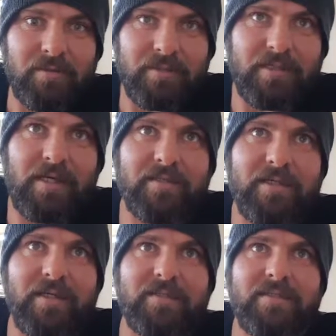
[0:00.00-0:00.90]
Do you
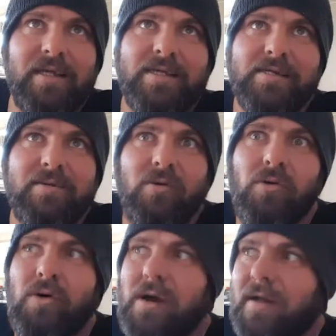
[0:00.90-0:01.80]
understand?
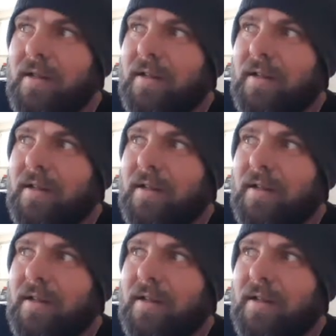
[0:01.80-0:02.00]
Or